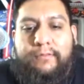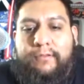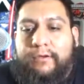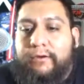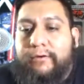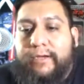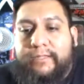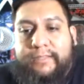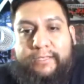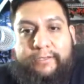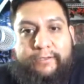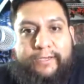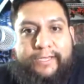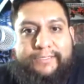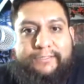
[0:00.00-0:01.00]
All right, thank
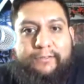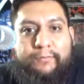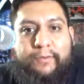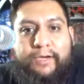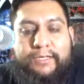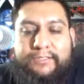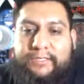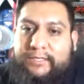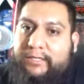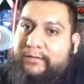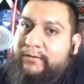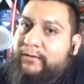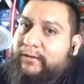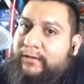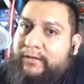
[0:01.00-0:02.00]
you guys so much, and
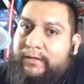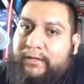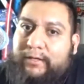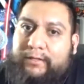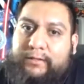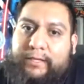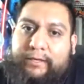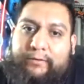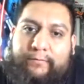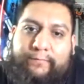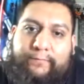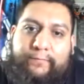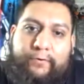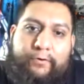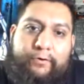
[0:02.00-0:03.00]
then thank you
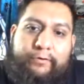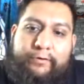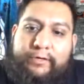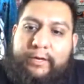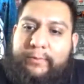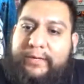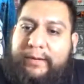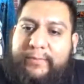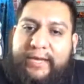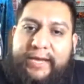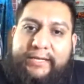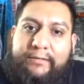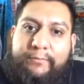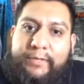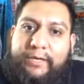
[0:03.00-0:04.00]
for coming on
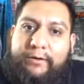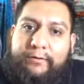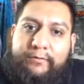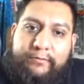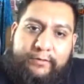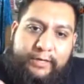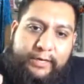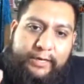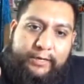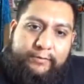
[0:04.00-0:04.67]
behind the beard, and